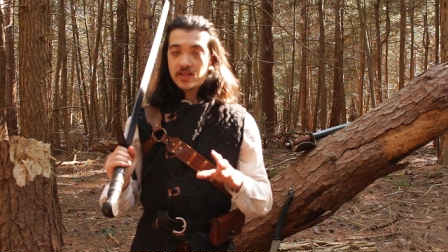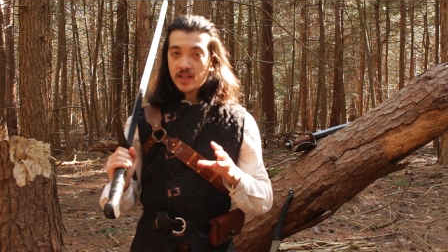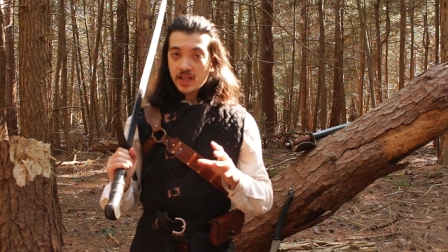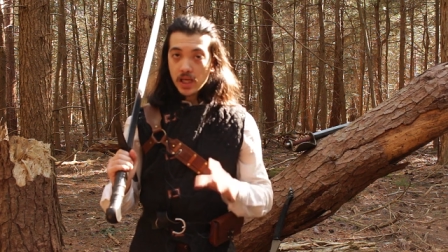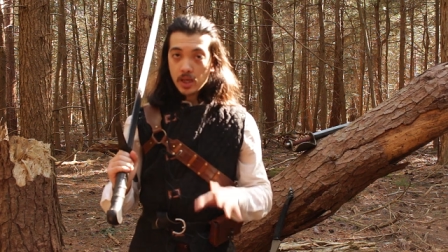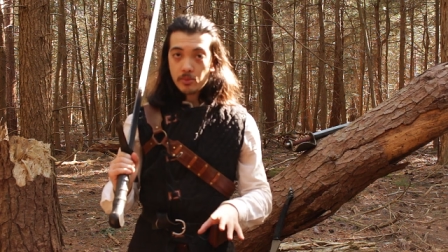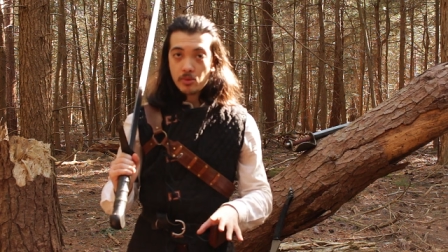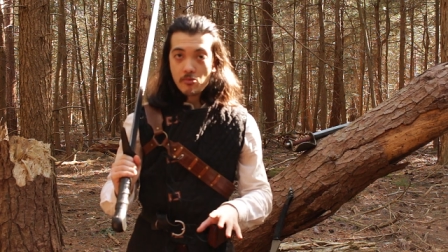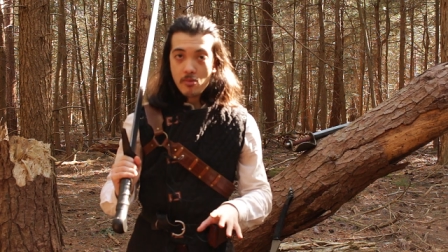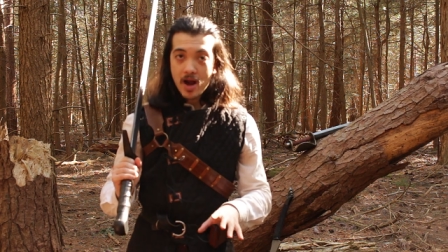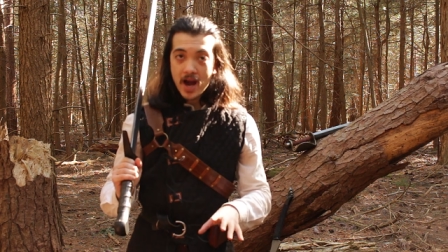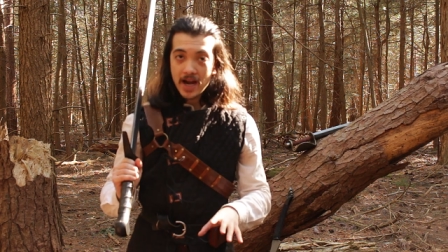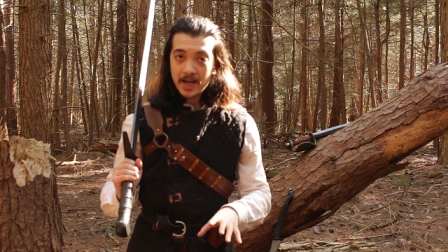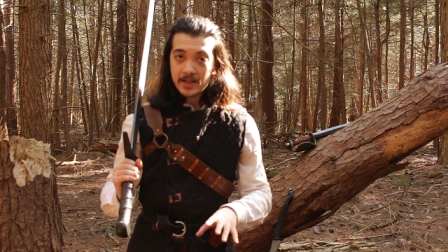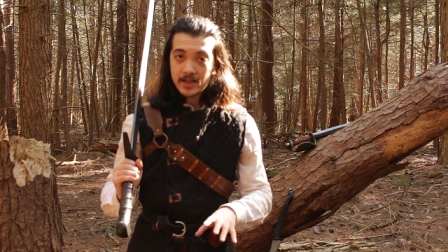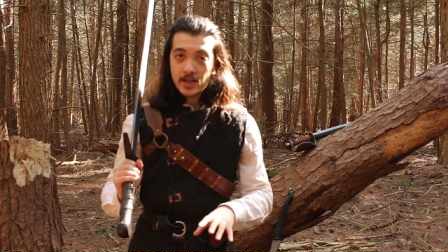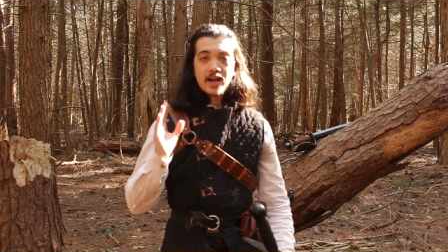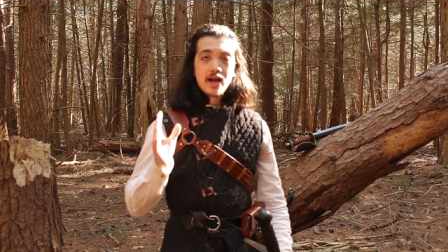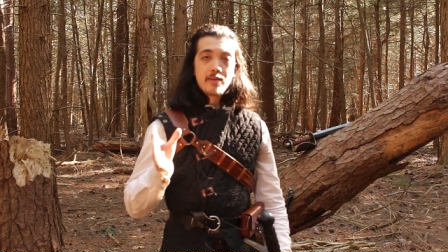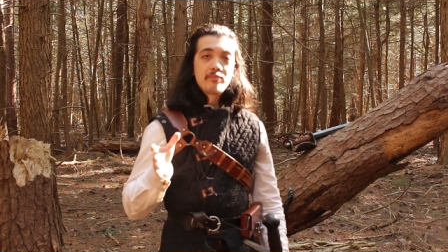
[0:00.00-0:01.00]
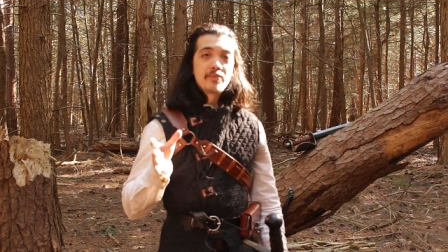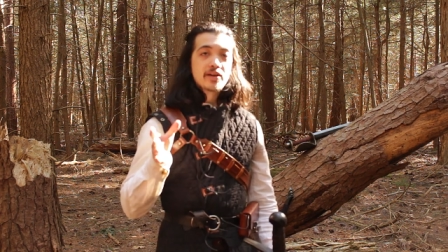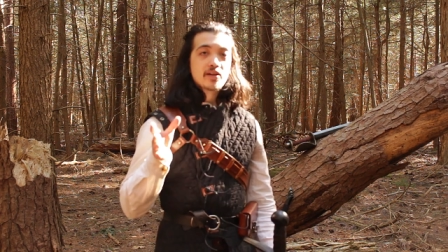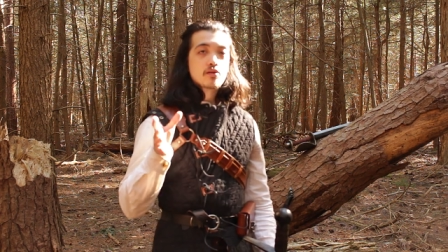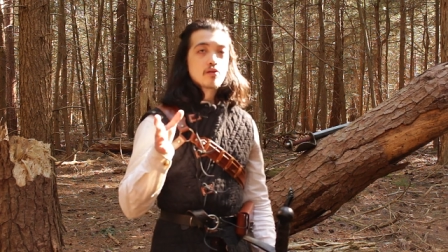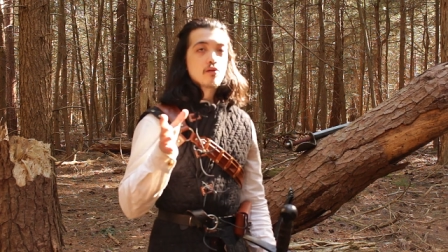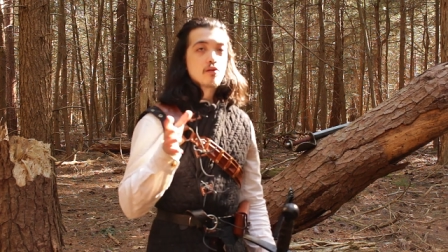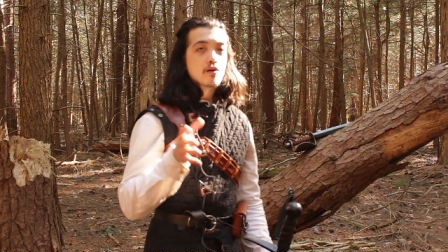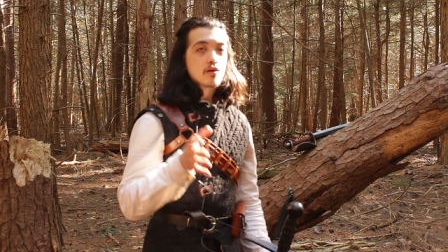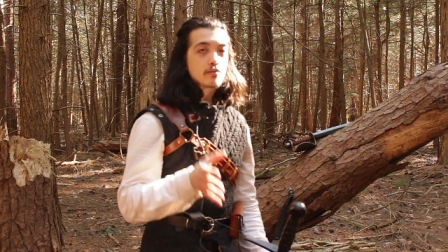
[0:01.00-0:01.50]
to keep in mind. Epic
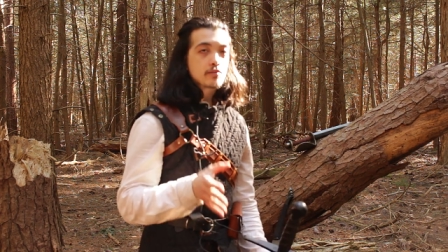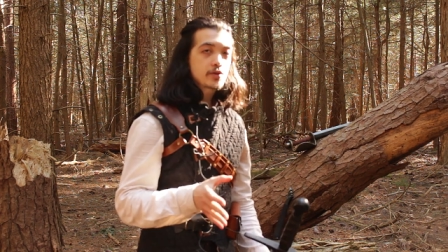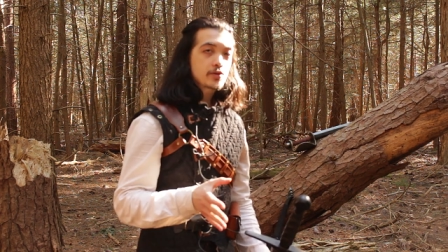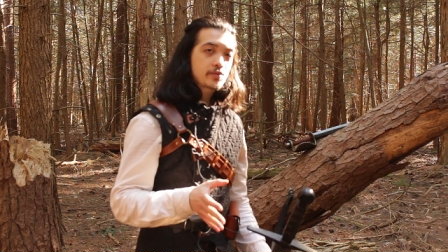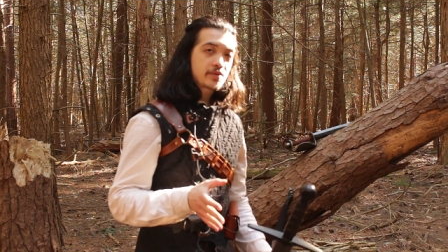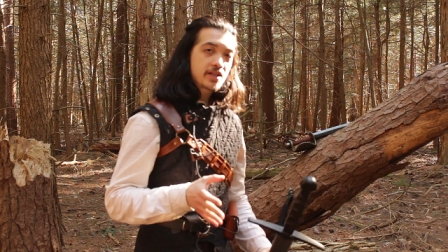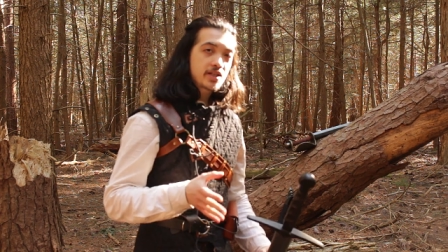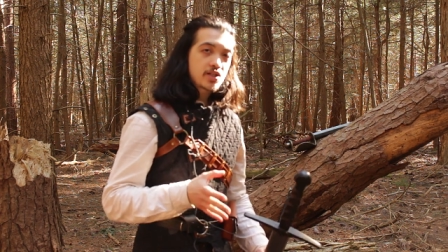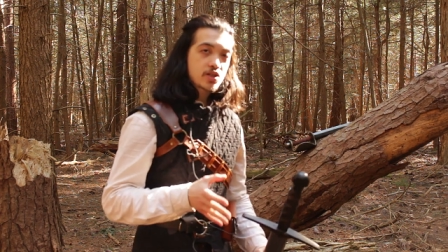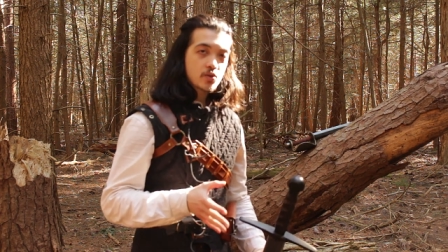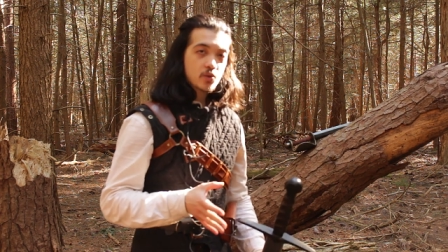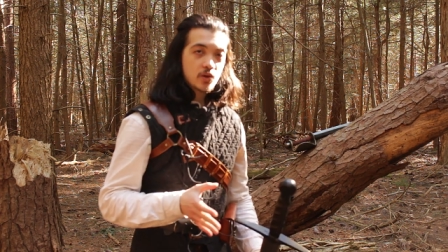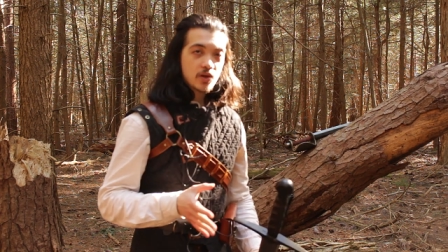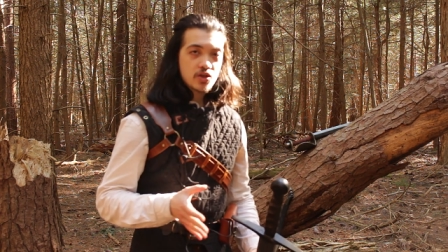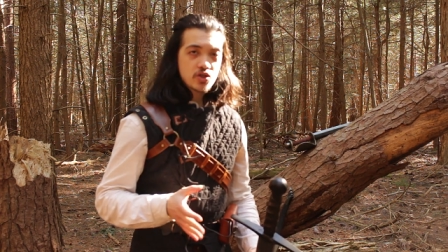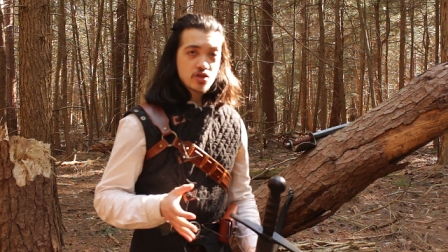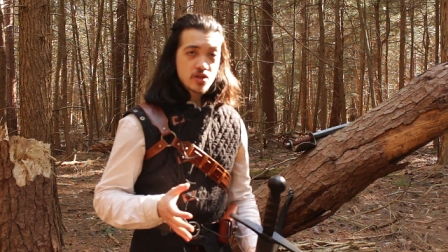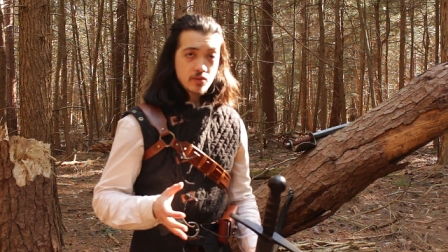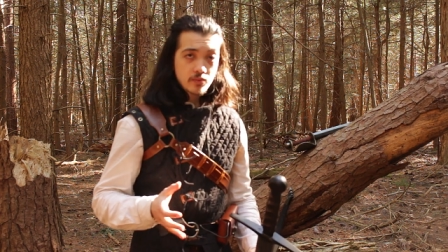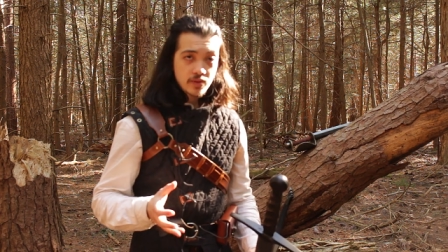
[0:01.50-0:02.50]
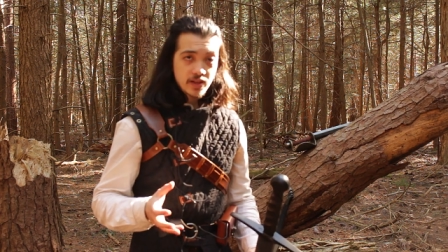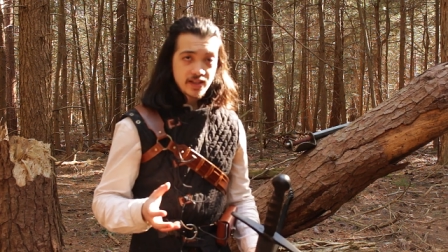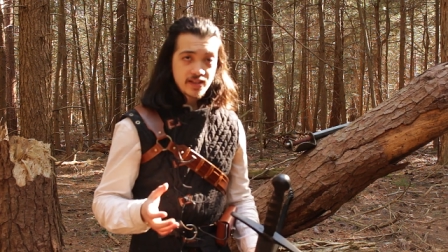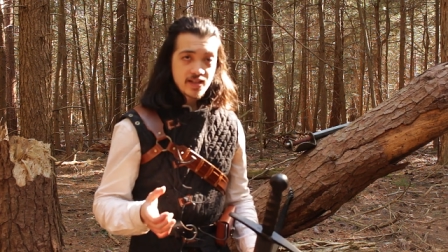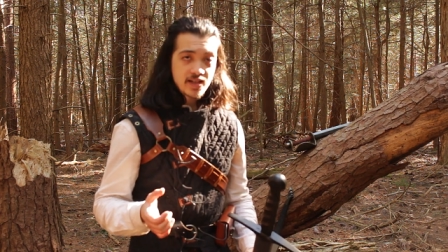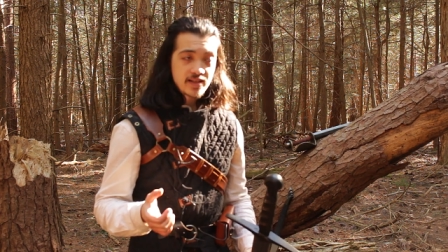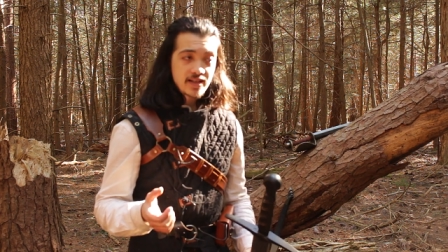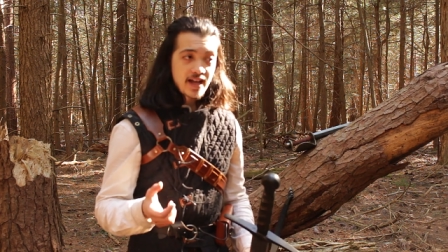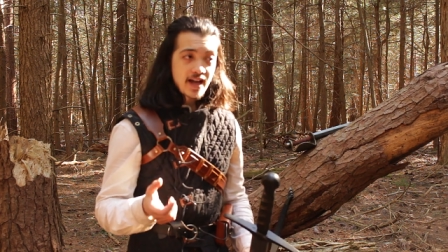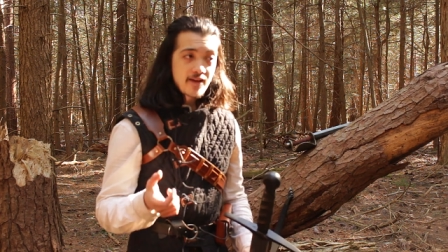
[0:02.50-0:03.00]
Armory swords generally
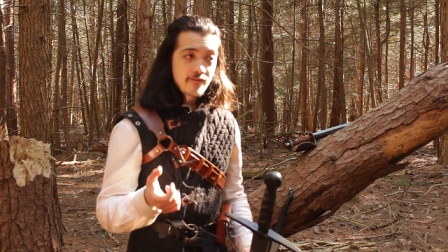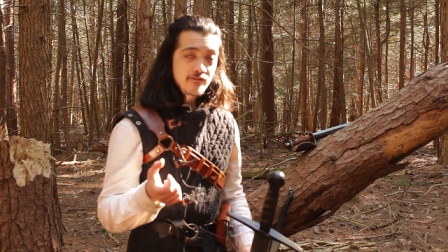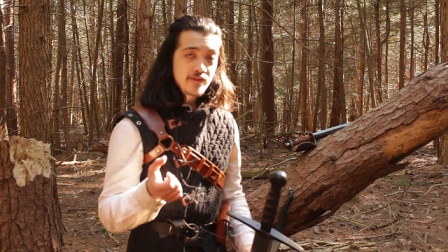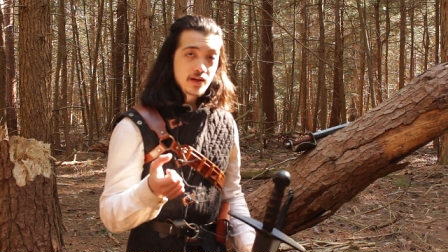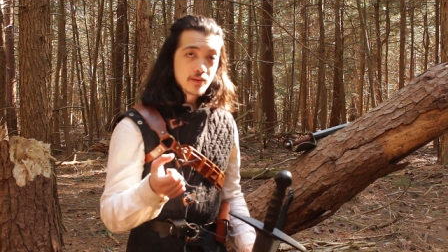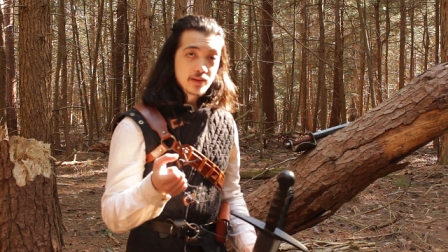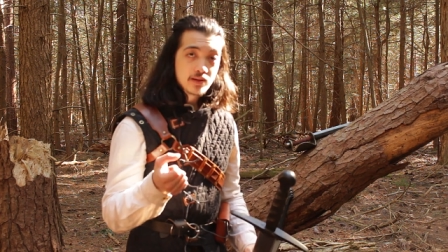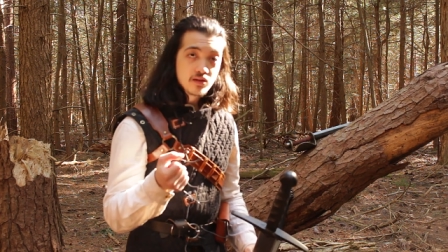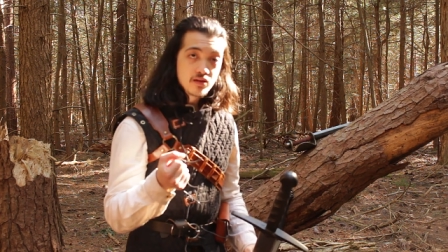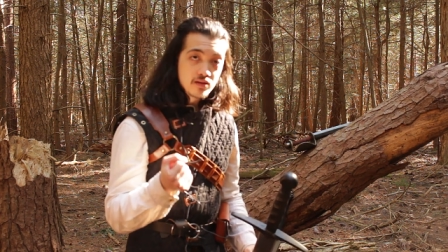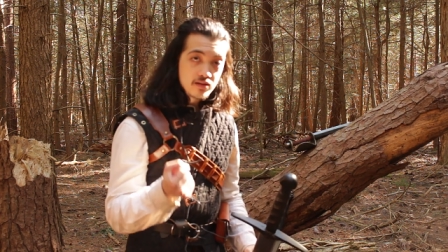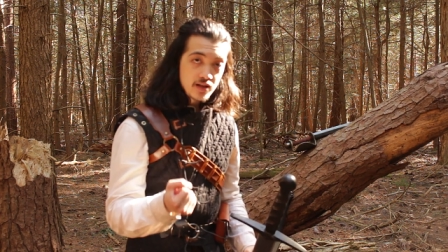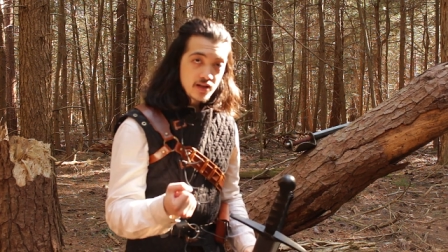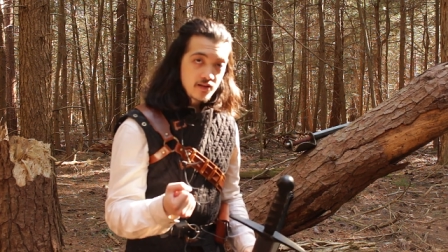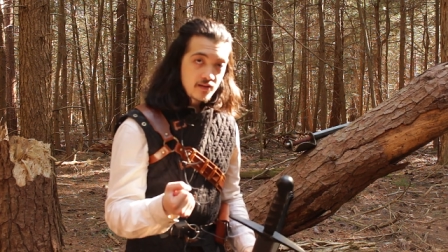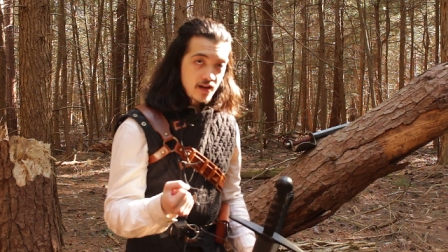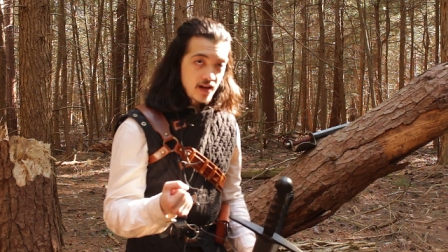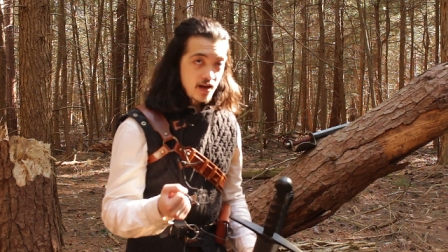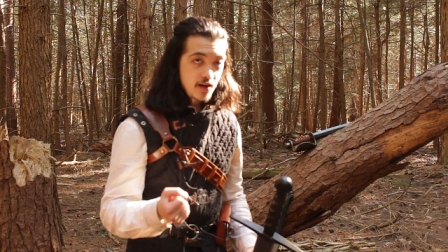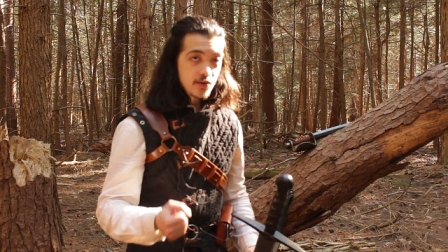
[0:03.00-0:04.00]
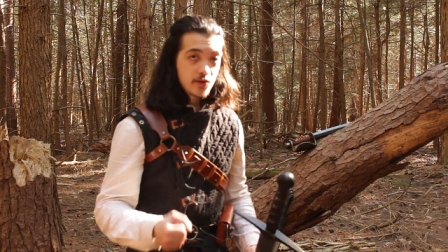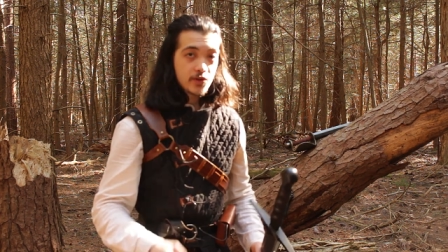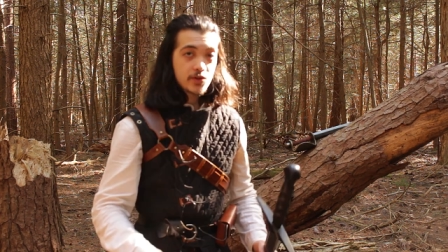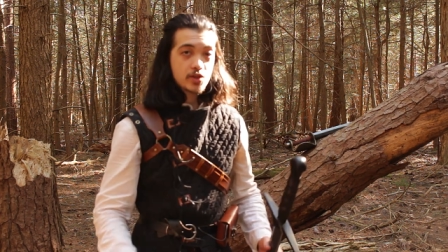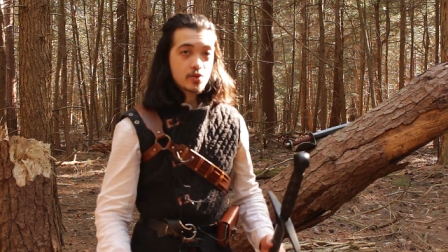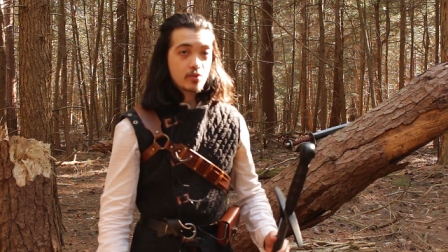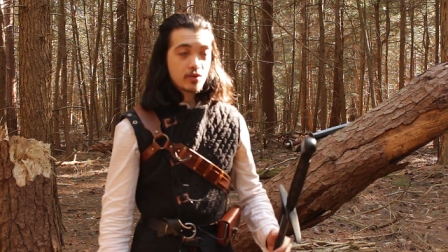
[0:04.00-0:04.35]
tend to have very thin handles,